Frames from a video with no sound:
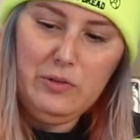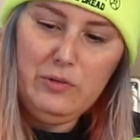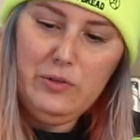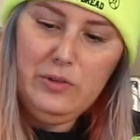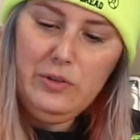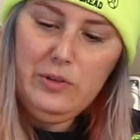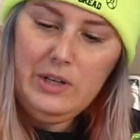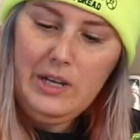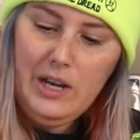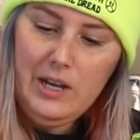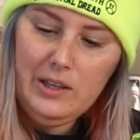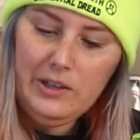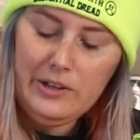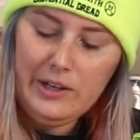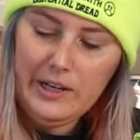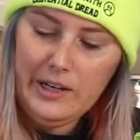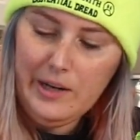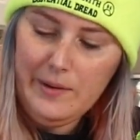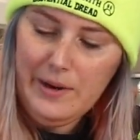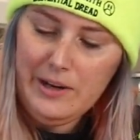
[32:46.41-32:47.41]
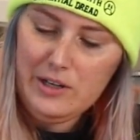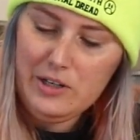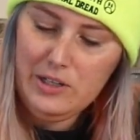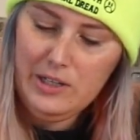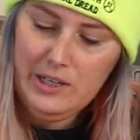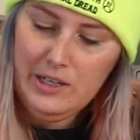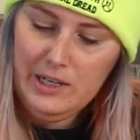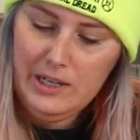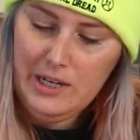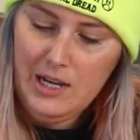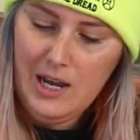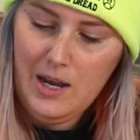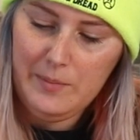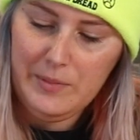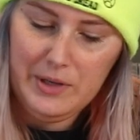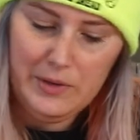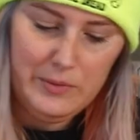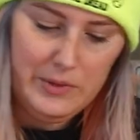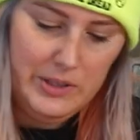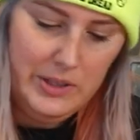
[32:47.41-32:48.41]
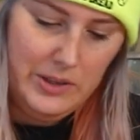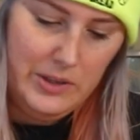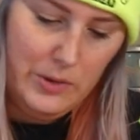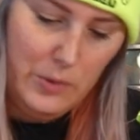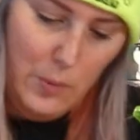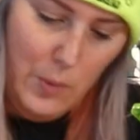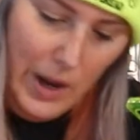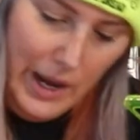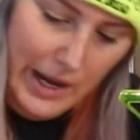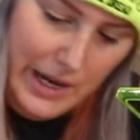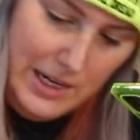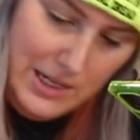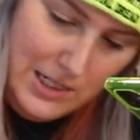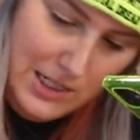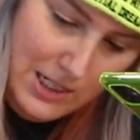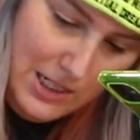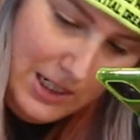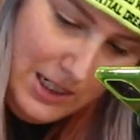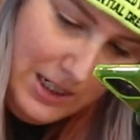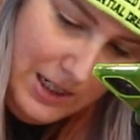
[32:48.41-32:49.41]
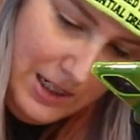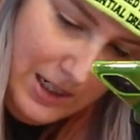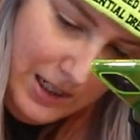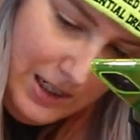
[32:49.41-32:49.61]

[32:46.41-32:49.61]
food coloring and I'm actually gonna come in with the white.